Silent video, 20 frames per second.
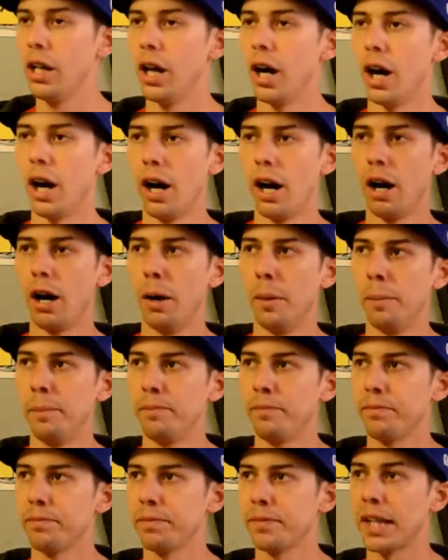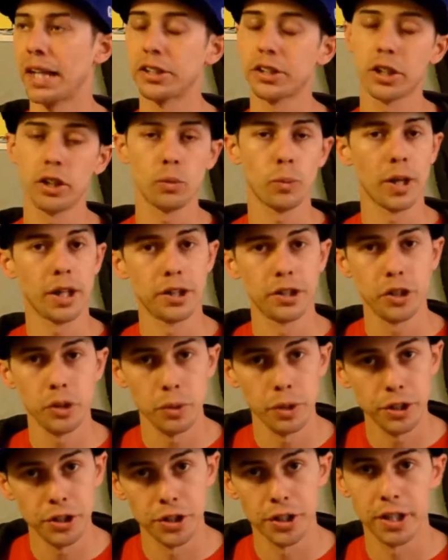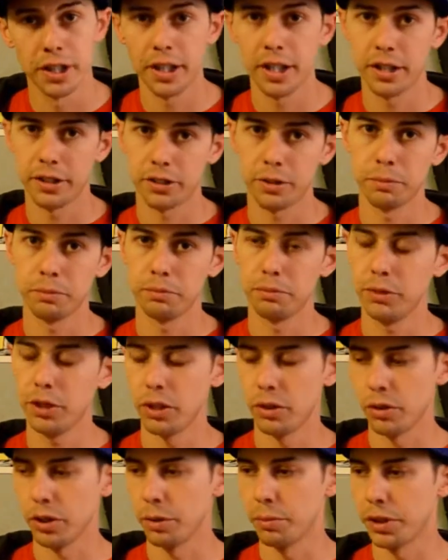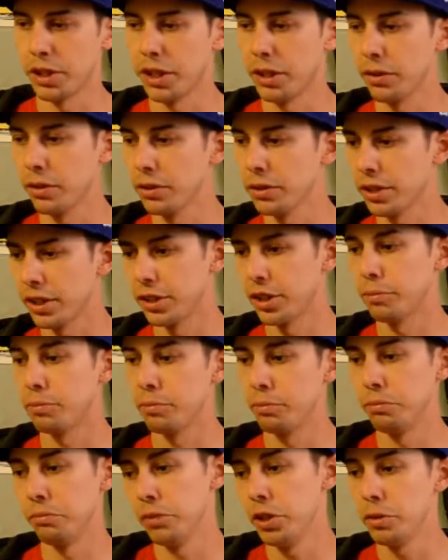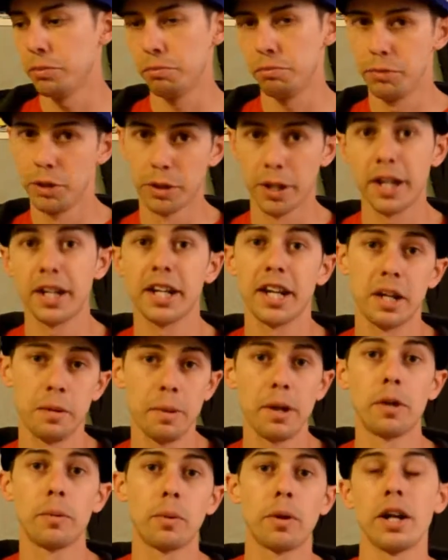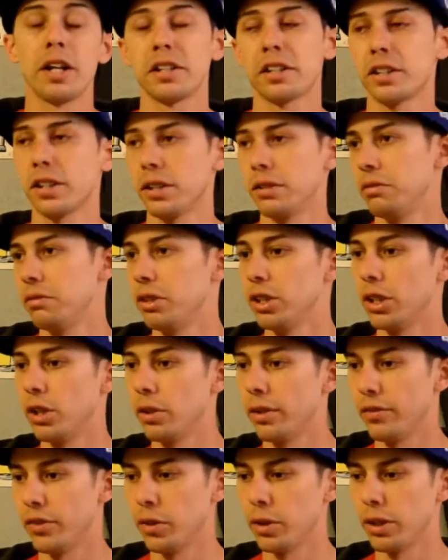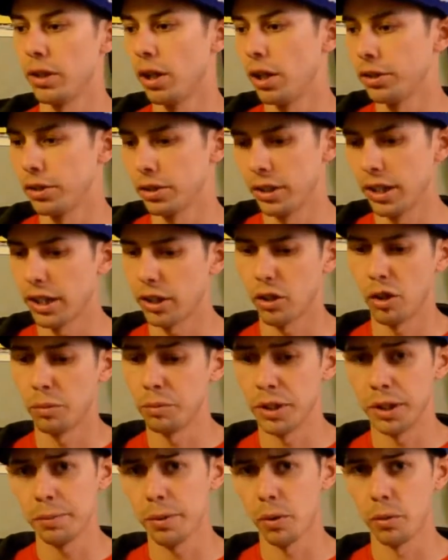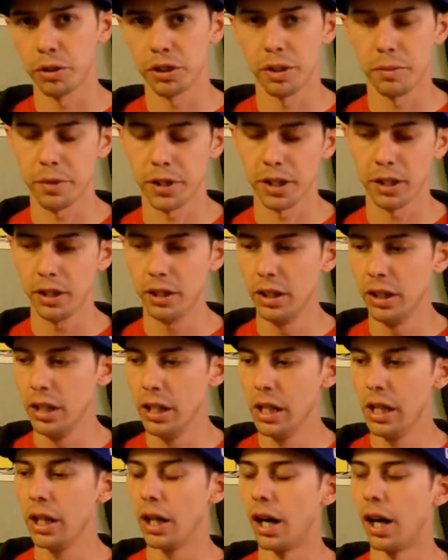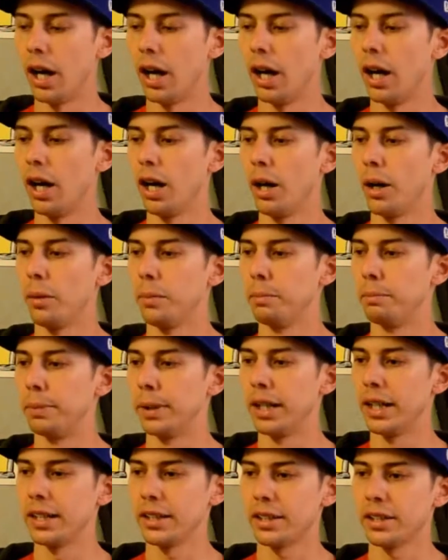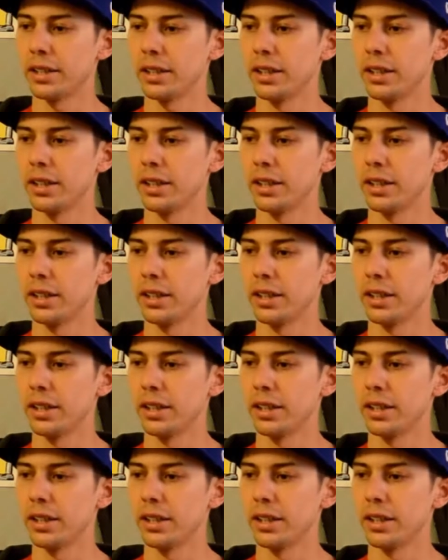um, that's a good way to do it. You're going to get some, you know, good materials, and you, you are going to get a better price than you know if you had gone to like Home Depot or something. Uh, but